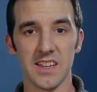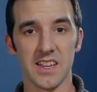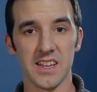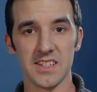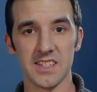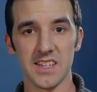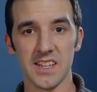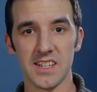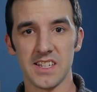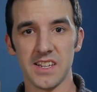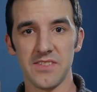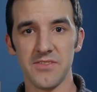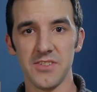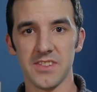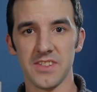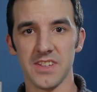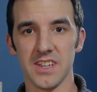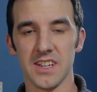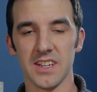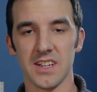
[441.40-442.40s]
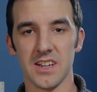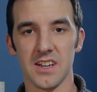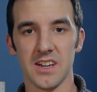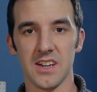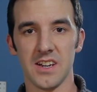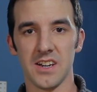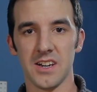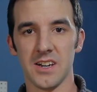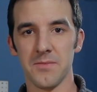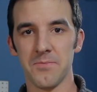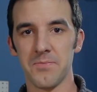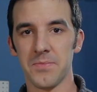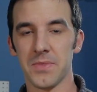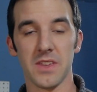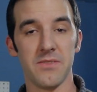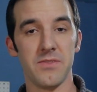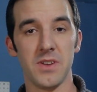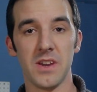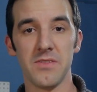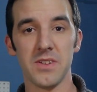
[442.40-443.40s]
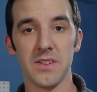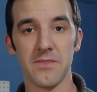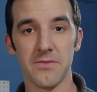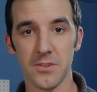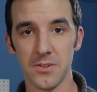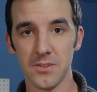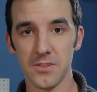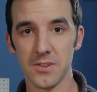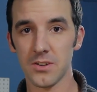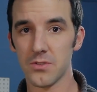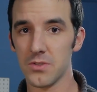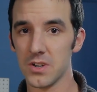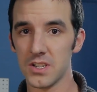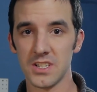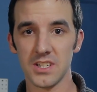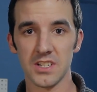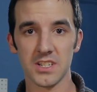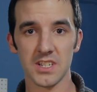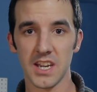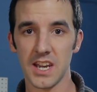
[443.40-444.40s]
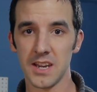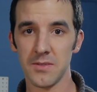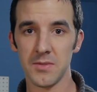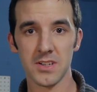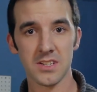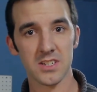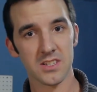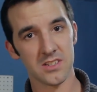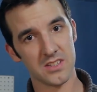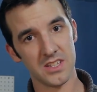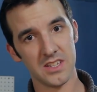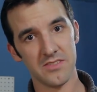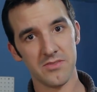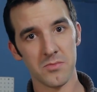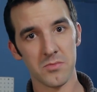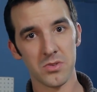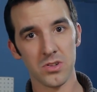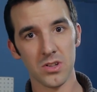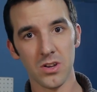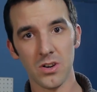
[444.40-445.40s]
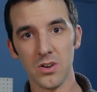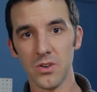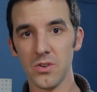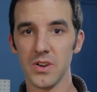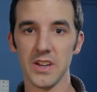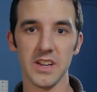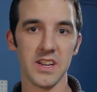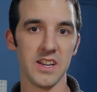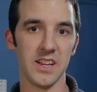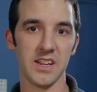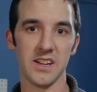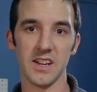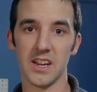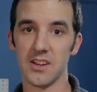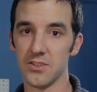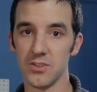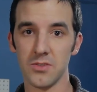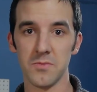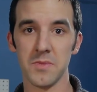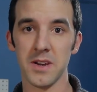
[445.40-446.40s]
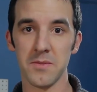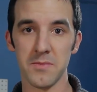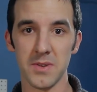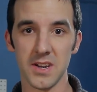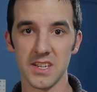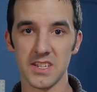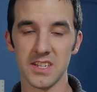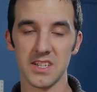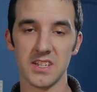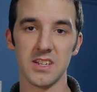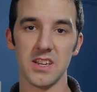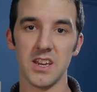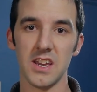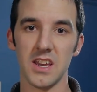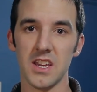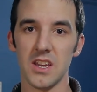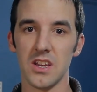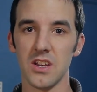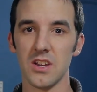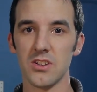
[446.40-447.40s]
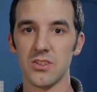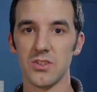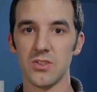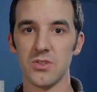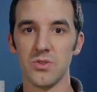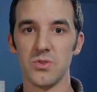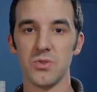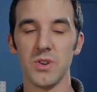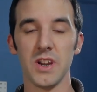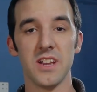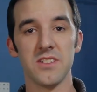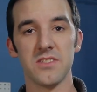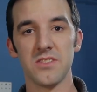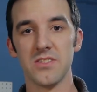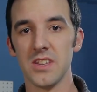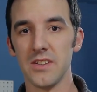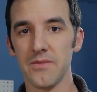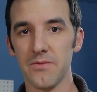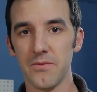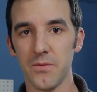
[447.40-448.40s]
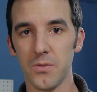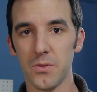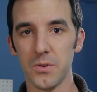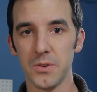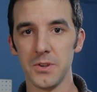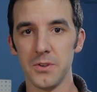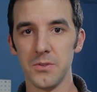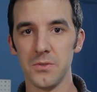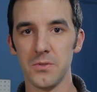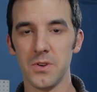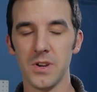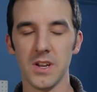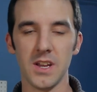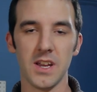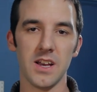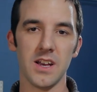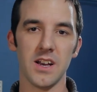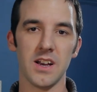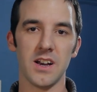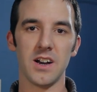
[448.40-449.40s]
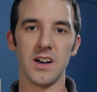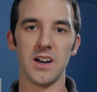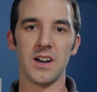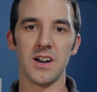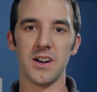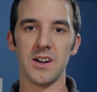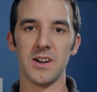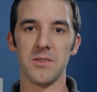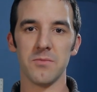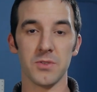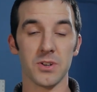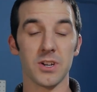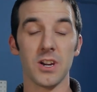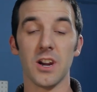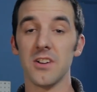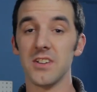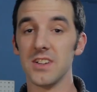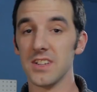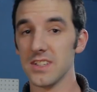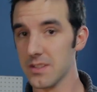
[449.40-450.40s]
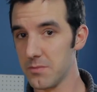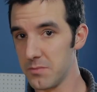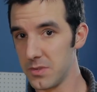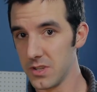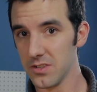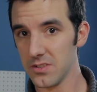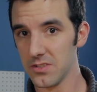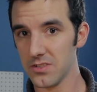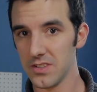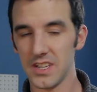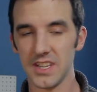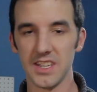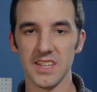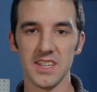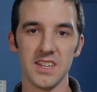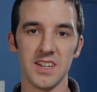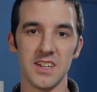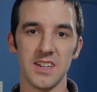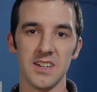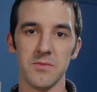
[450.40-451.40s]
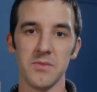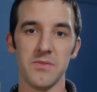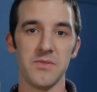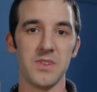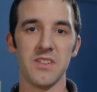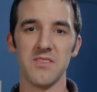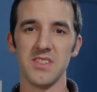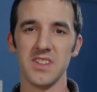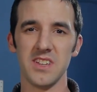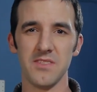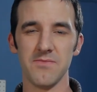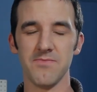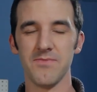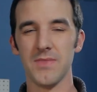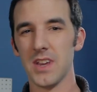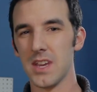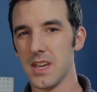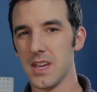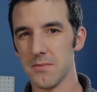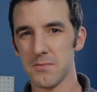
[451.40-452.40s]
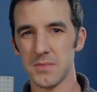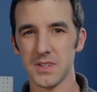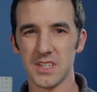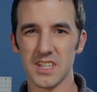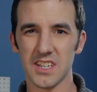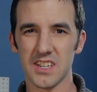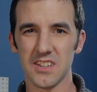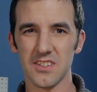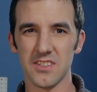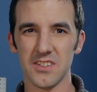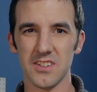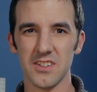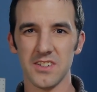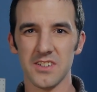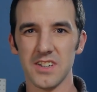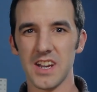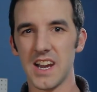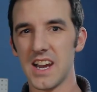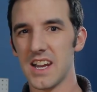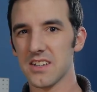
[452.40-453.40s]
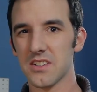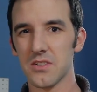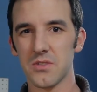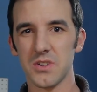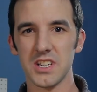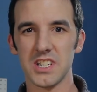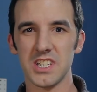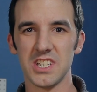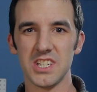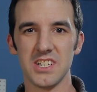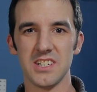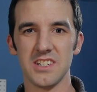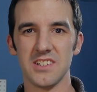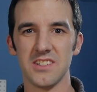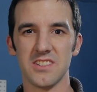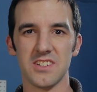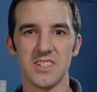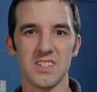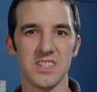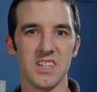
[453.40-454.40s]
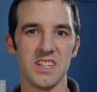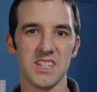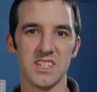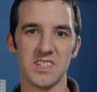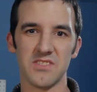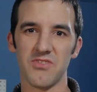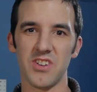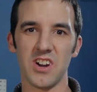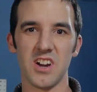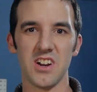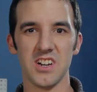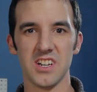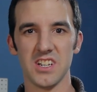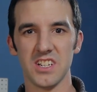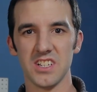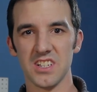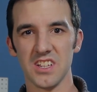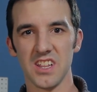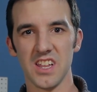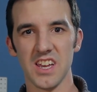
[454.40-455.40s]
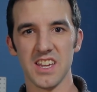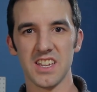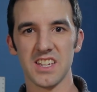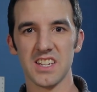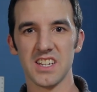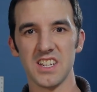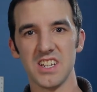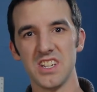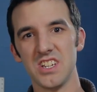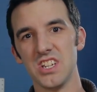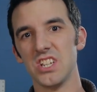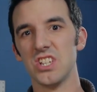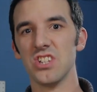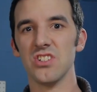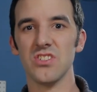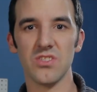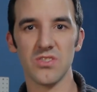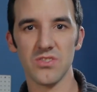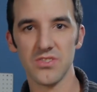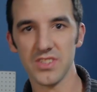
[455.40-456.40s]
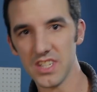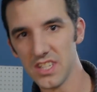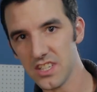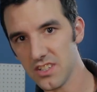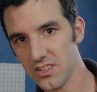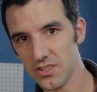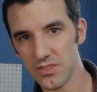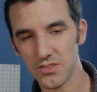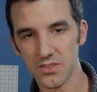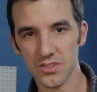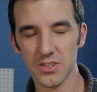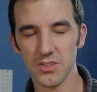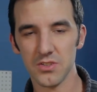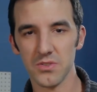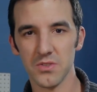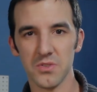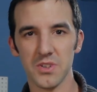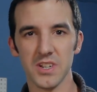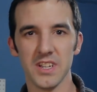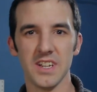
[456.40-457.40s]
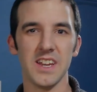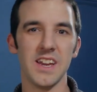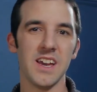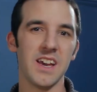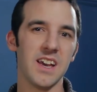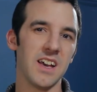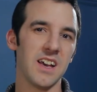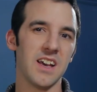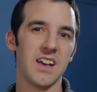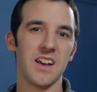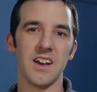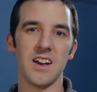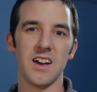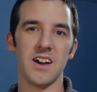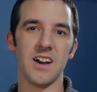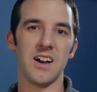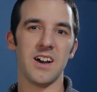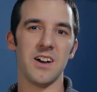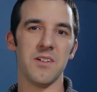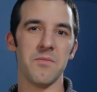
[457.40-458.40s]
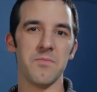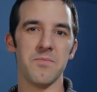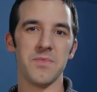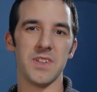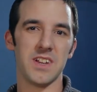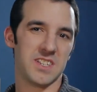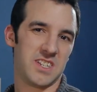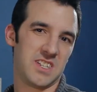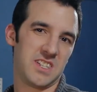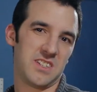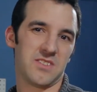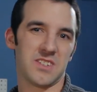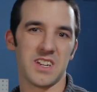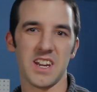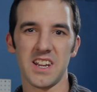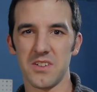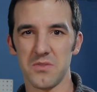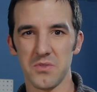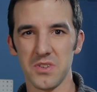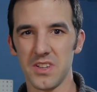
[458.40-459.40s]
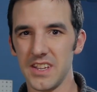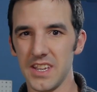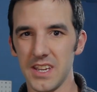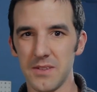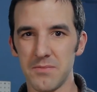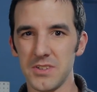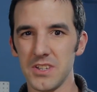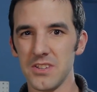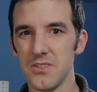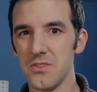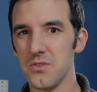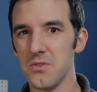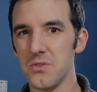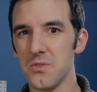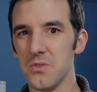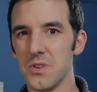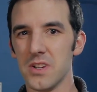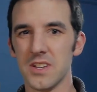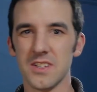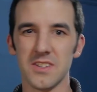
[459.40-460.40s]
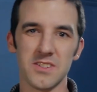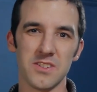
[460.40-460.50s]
I guess that's everything. If you have any further questions, comments, leave them below and I'll do my best to answer them for you. Regarding the build, if you have any particular odd questions as far as like additional things you could do to it, that's kind of really up to you.